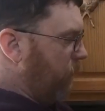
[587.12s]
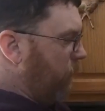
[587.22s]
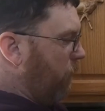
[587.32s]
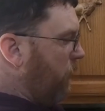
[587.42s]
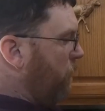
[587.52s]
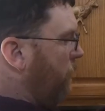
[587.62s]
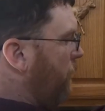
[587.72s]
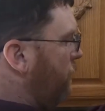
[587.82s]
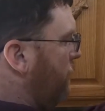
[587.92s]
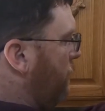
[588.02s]

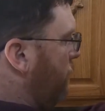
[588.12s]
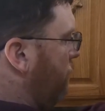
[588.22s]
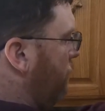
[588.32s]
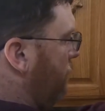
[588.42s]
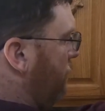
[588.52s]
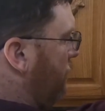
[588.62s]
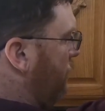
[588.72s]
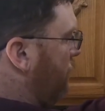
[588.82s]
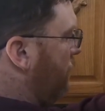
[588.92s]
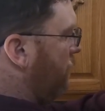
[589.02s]
rearranging it,
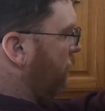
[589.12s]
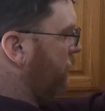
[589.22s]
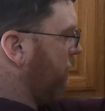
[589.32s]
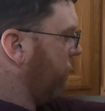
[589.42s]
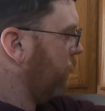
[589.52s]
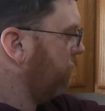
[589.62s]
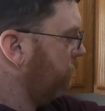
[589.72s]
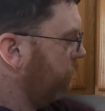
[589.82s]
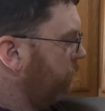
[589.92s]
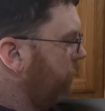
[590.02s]
it's fairly simple.
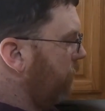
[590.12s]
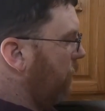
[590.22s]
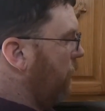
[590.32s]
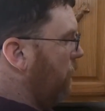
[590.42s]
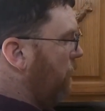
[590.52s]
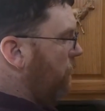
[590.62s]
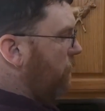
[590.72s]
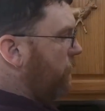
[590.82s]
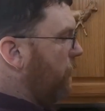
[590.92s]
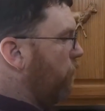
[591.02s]

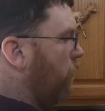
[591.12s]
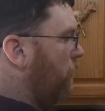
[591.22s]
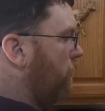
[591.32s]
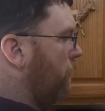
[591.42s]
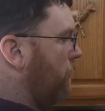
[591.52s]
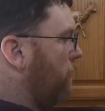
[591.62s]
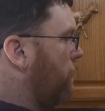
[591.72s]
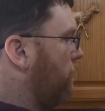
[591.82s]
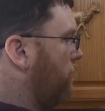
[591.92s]
Same process.